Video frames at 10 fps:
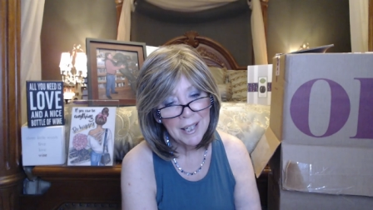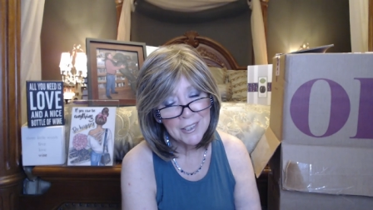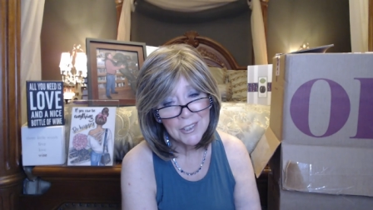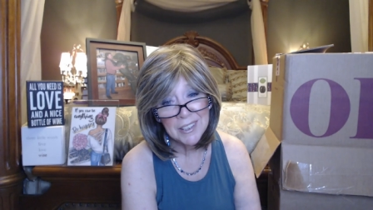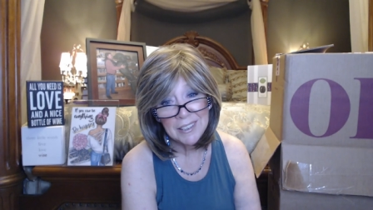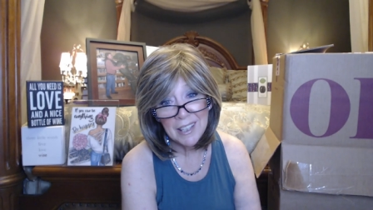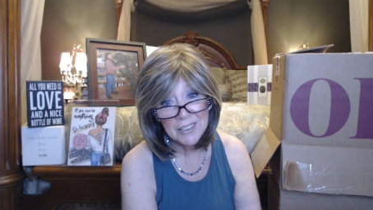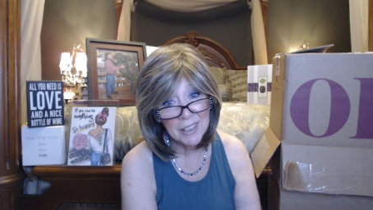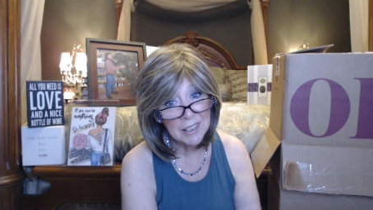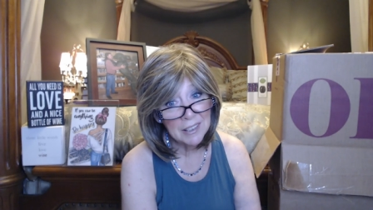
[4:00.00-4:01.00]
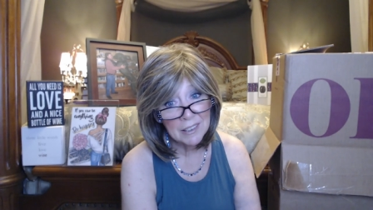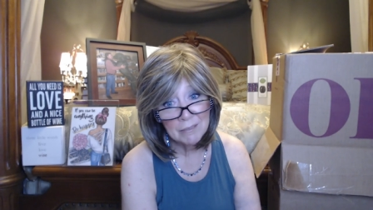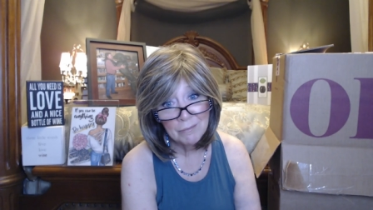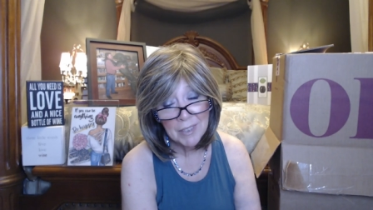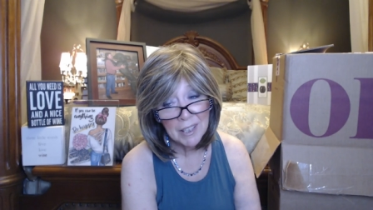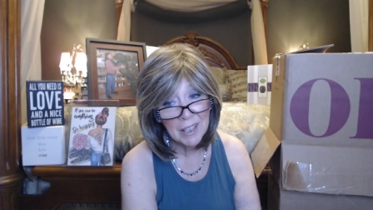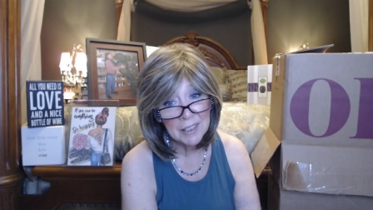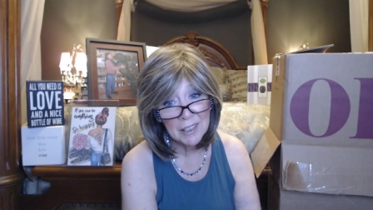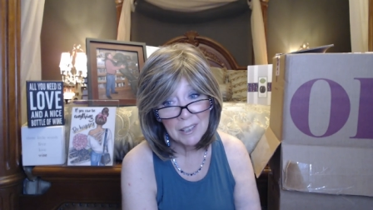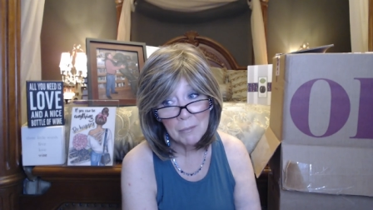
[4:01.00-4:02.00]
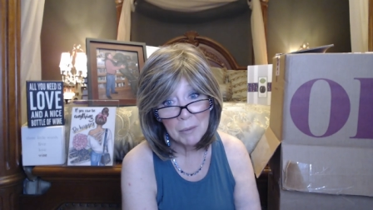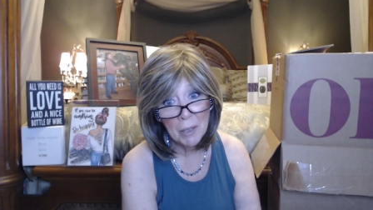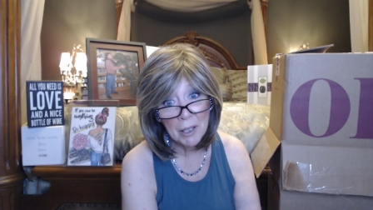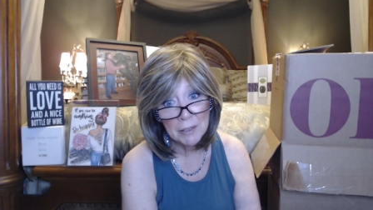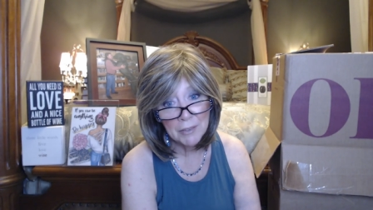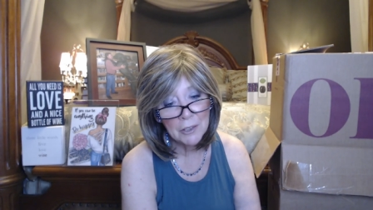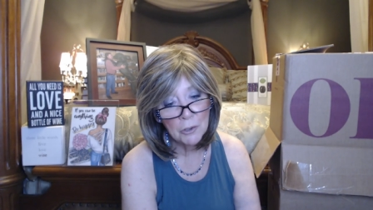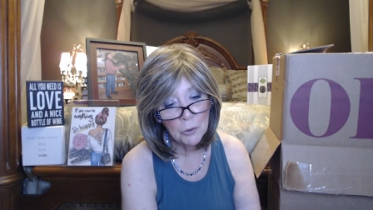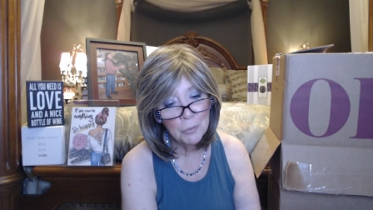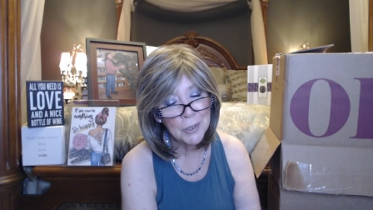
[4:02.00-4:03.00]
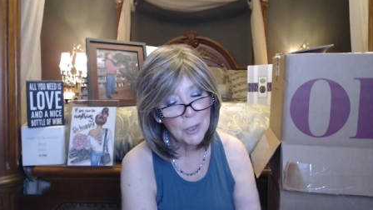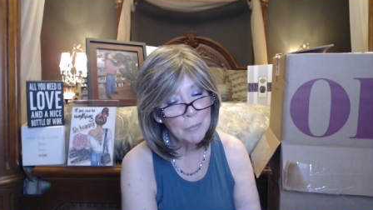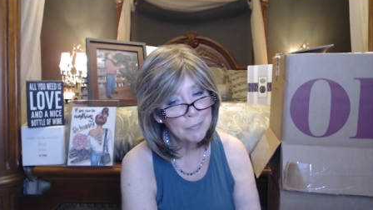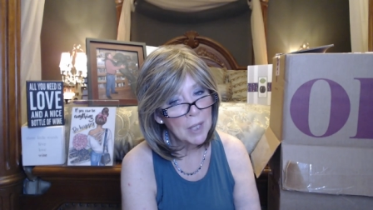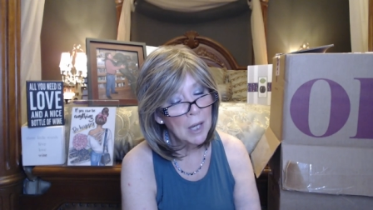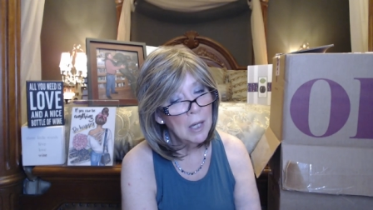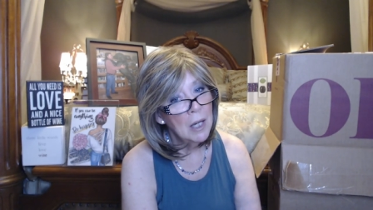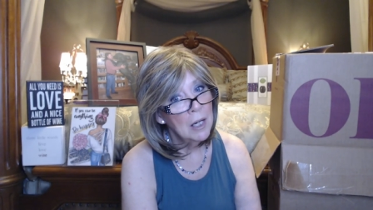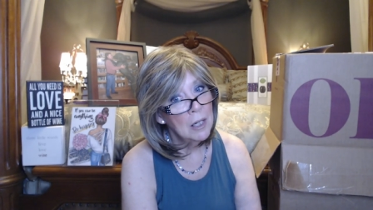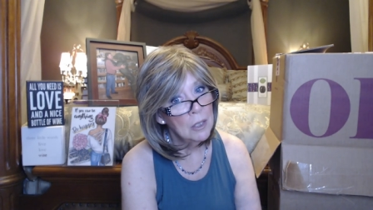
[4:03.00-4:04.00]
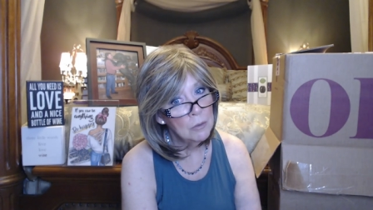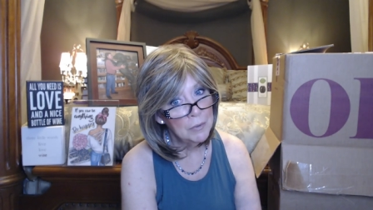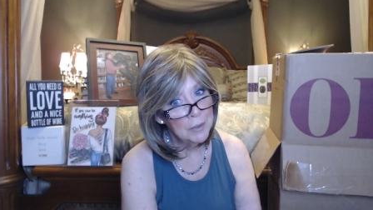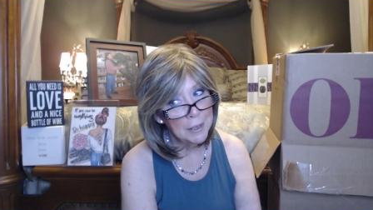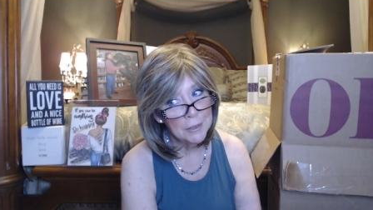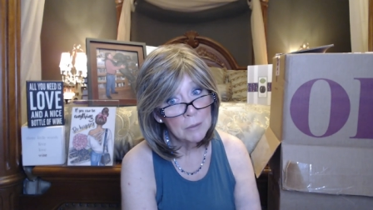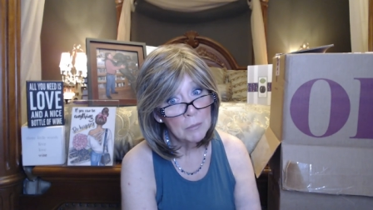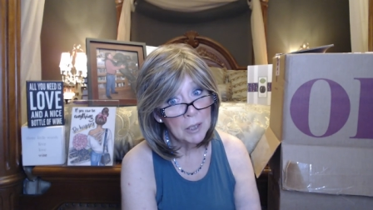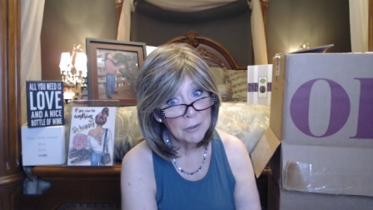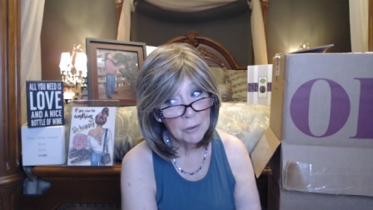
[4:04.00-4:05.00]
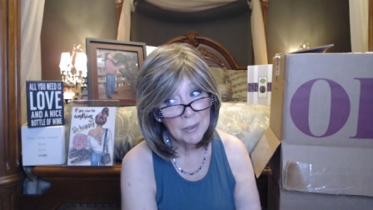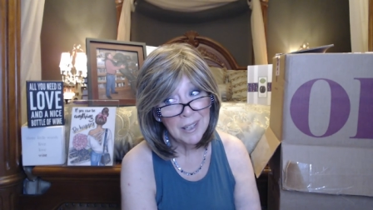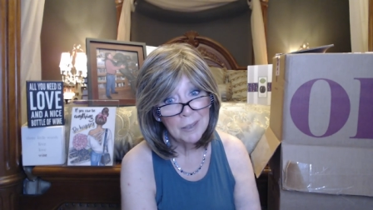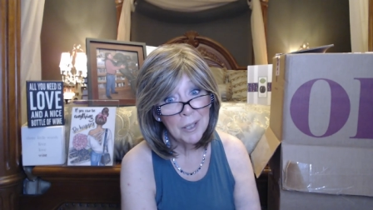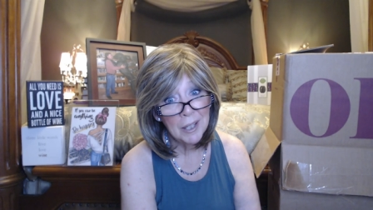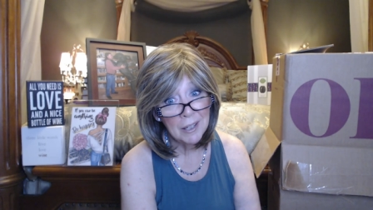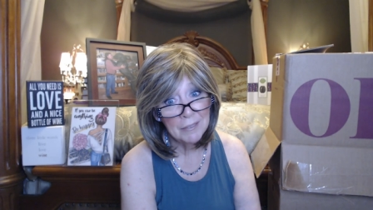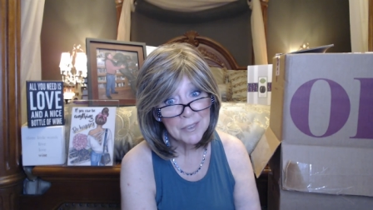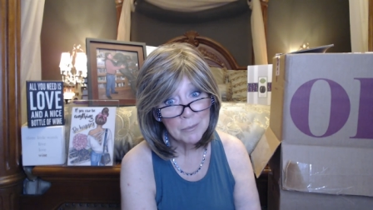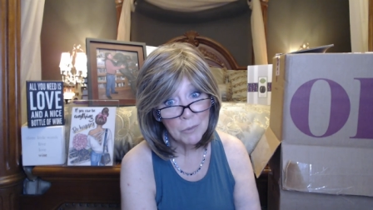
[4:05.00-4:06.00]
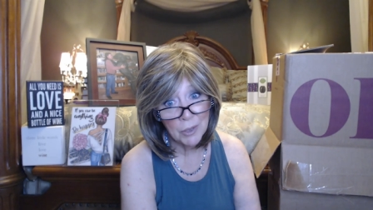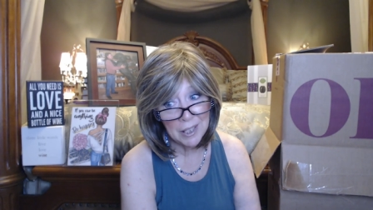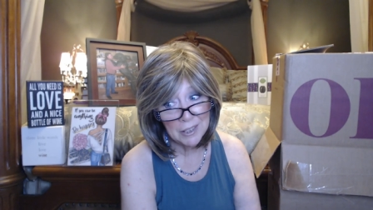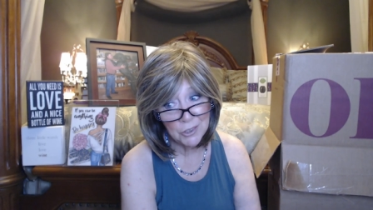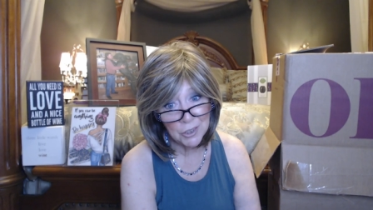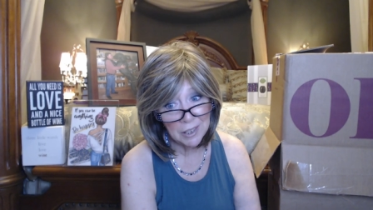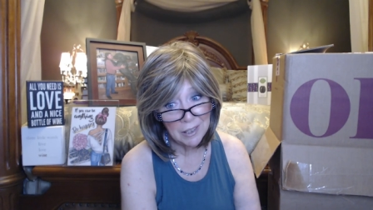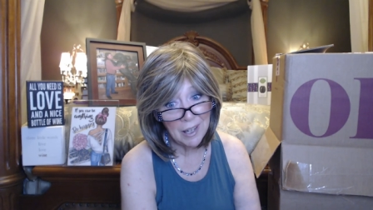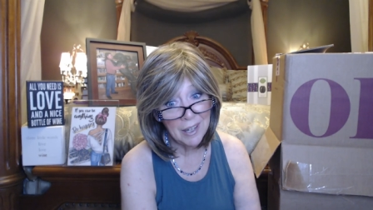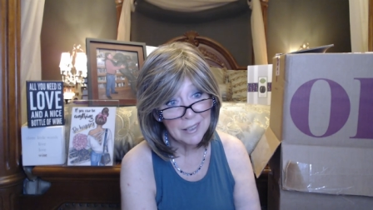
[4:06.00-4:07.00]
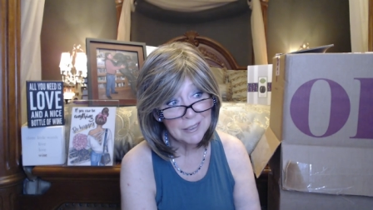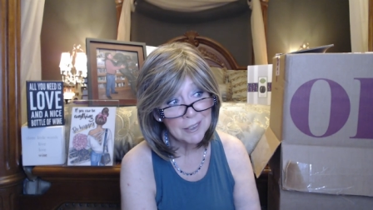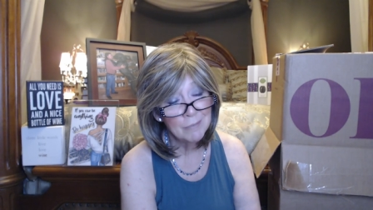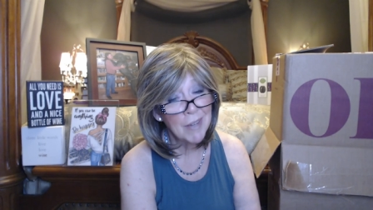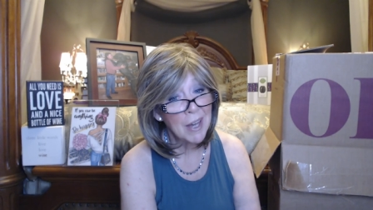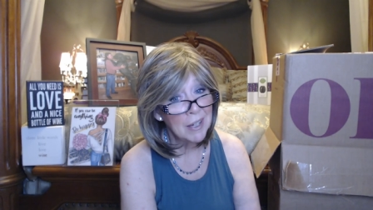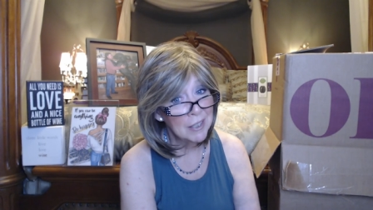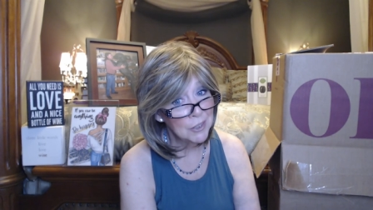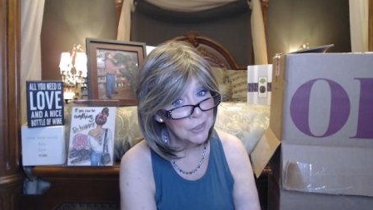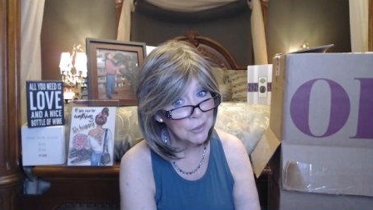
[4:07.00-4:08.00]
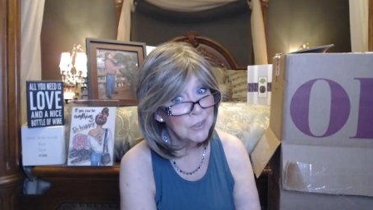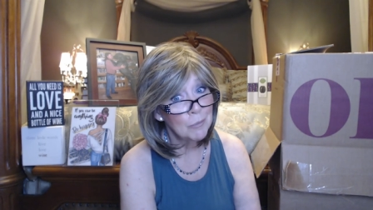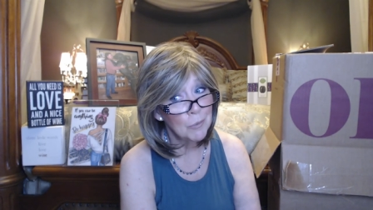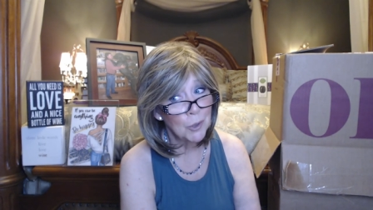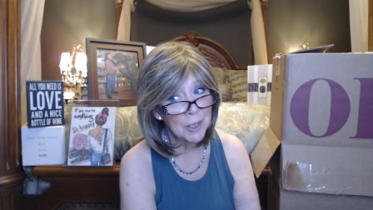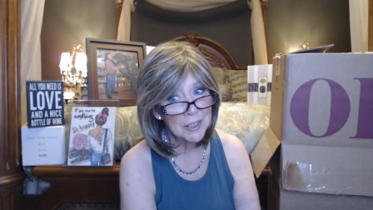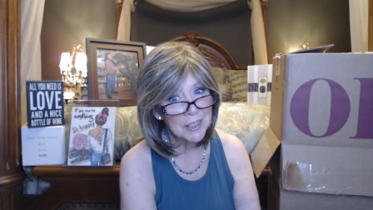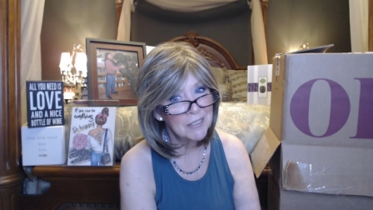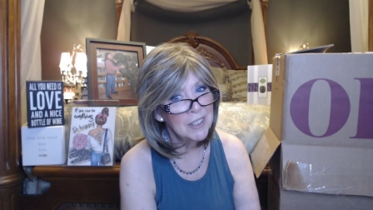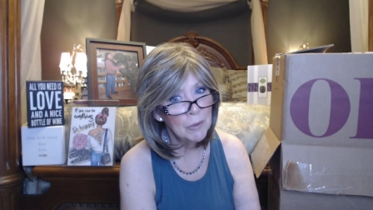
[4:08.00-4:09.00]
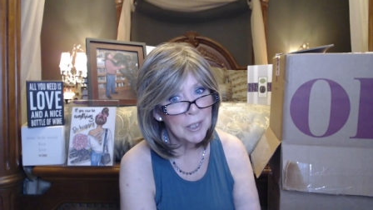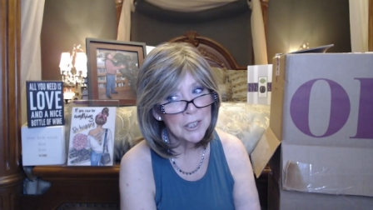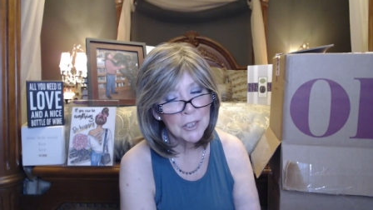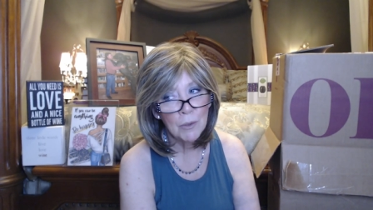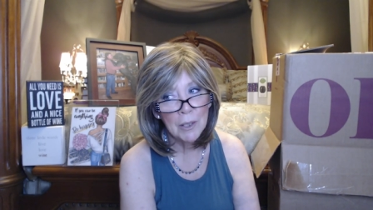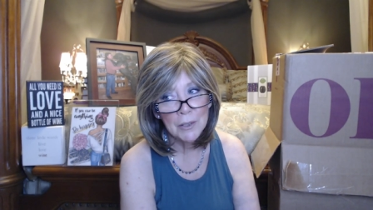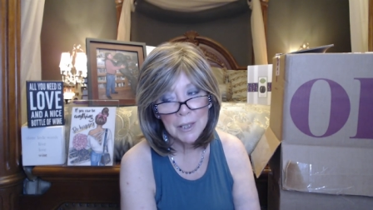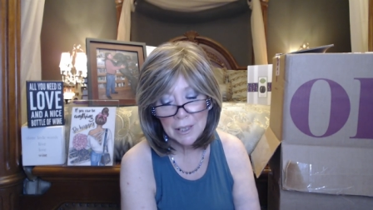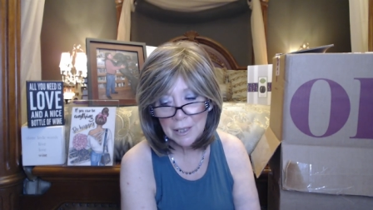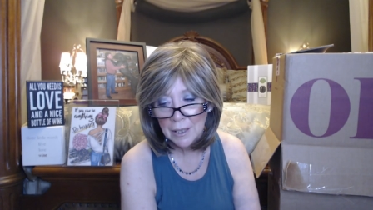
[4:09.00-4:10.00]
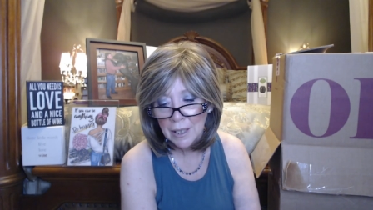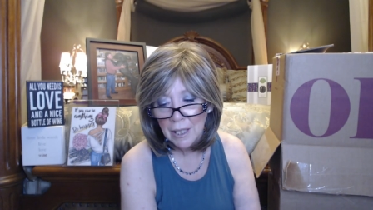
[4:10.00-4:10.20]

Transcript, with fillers: just need that day to kind of let my body recoup so hopefully tomorrow I will have some more energy and do some work because I really wanted to go out and uh,